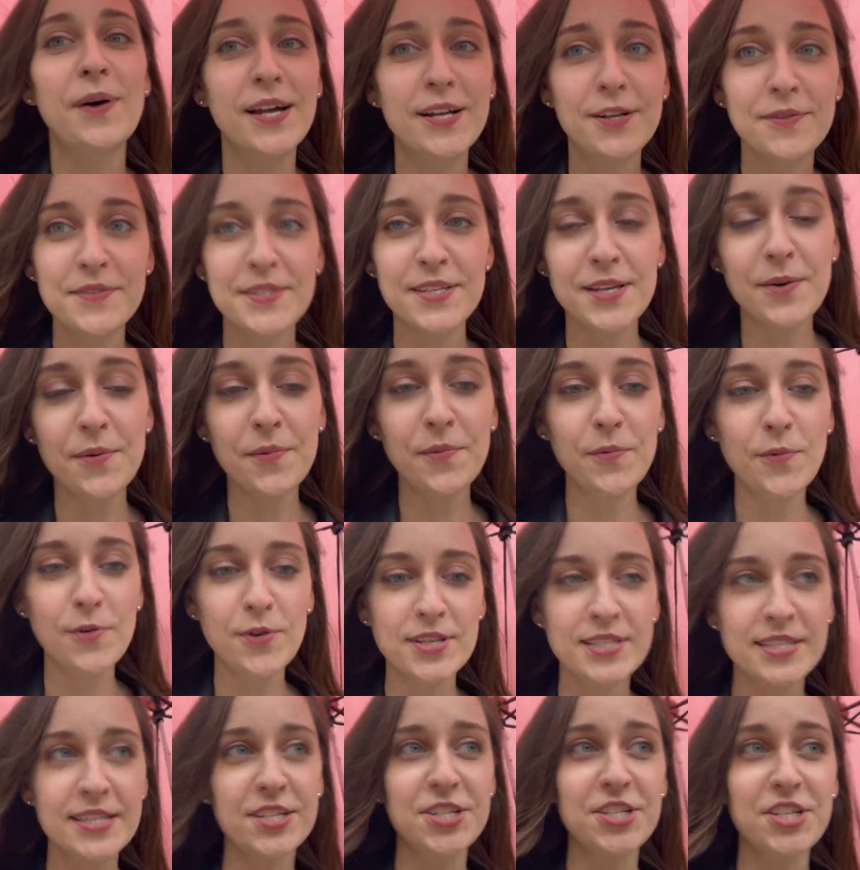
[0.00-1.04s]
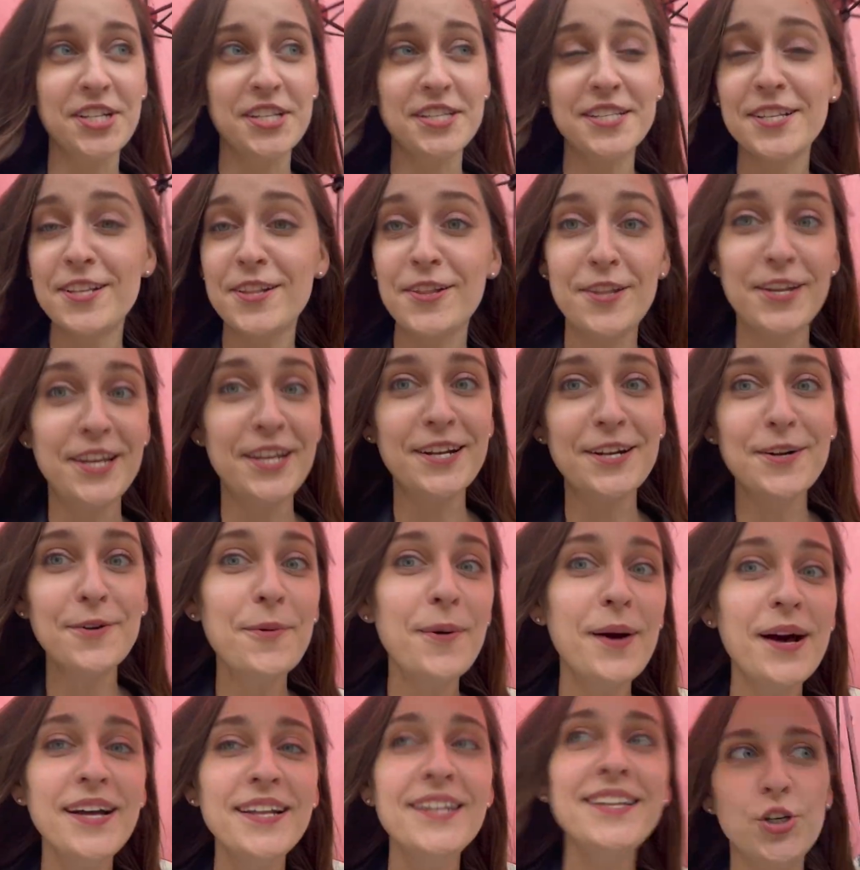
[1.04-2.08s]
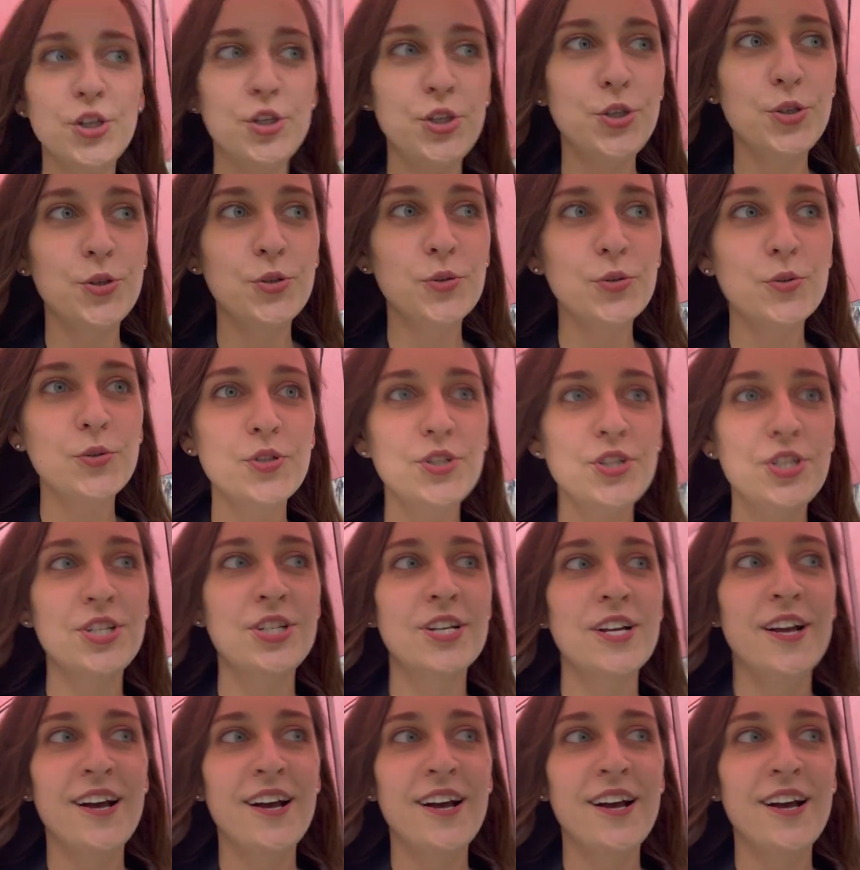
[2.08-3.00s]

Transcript: One of them was a chandelier one, huge